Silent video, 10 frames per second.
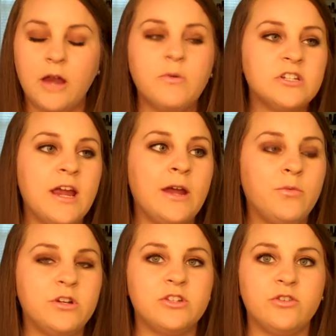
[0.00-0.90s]
I wish I had
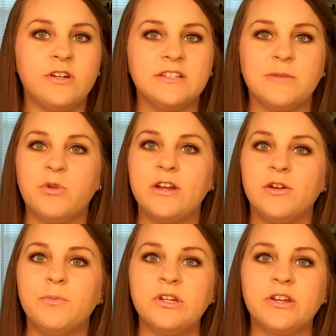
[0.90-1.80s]
one to show you an example. I
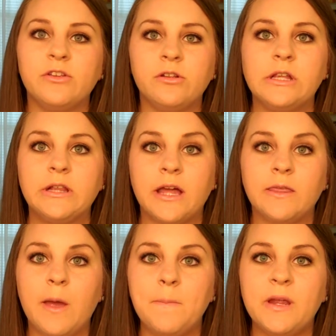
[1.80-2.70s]
don't particularly like
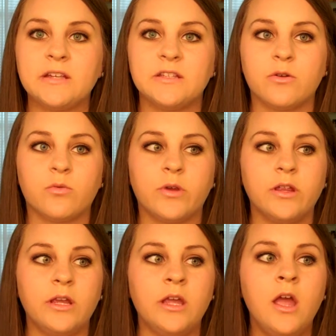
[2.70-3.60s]
them because they were
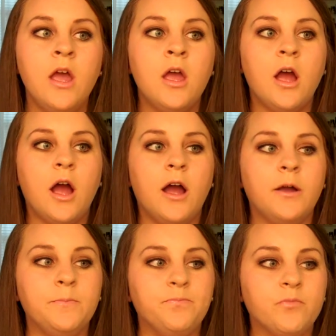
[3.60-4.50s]
really
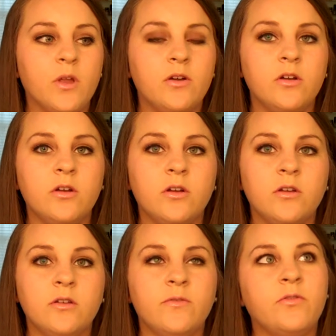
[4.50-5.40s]
um,
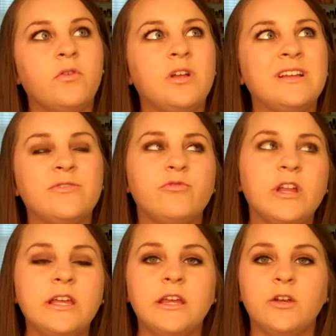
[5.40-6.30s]

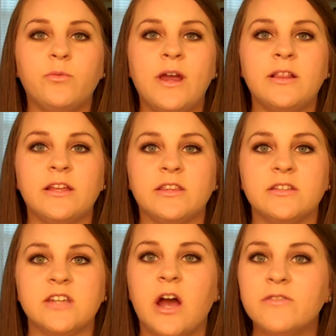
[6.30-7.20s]
flaky in a way, like the
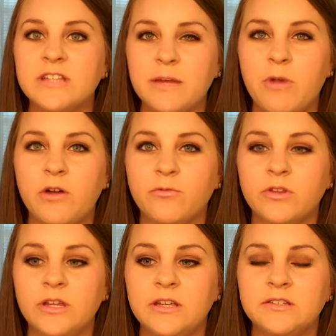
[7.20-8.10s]
tufts came off
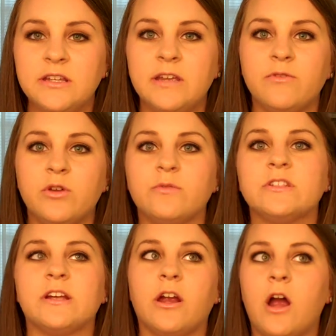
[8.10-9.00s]
really easily, even though it was
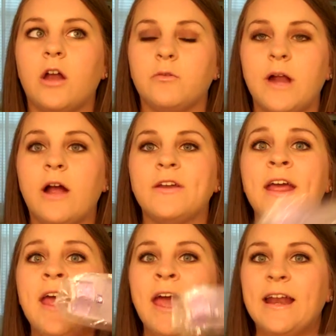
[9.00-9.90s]
like a cotton round.
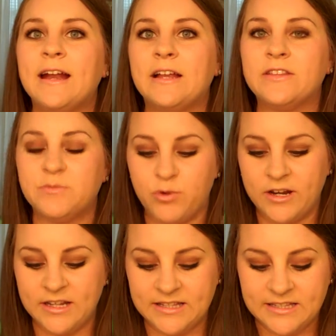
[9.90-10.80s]
And I got this
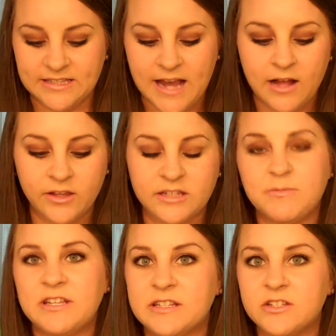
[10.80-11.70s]
brand at Sally's.
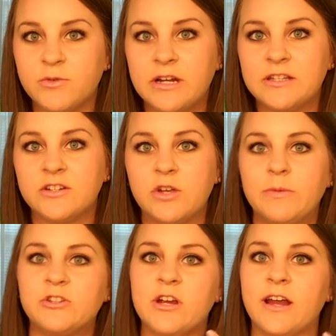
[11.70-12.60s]
My sister works there, so I've
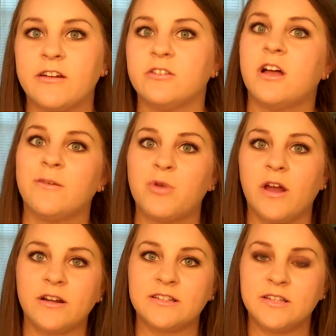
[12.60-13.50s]
been trying out a lot of
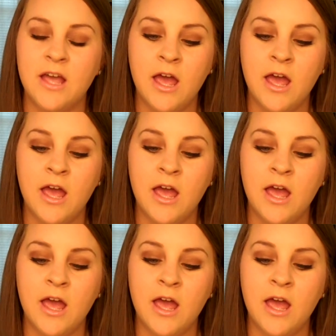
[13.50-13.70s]
products.